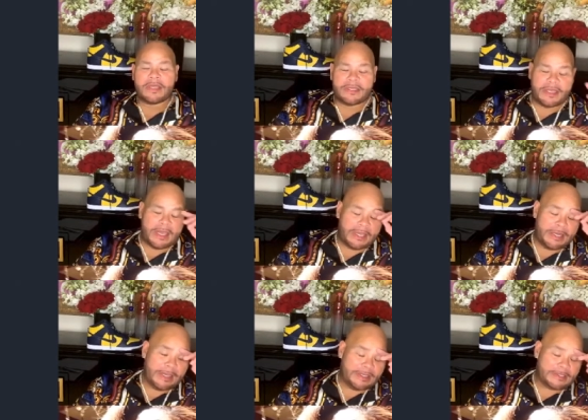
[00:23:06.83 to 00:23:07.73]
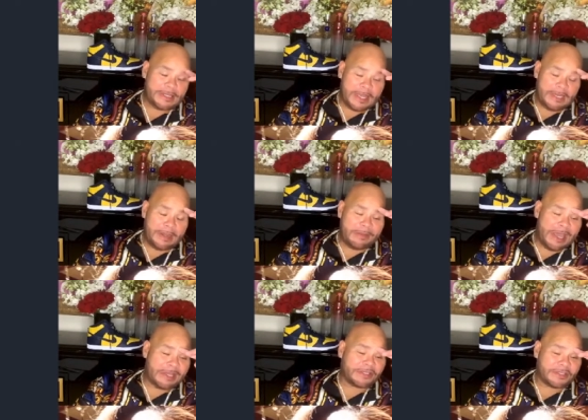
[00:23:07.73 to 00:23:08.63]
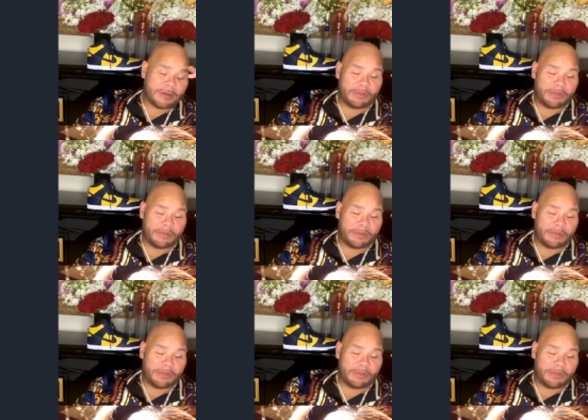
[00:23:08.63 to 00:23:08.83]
Yeah, it is. Let me ask you something.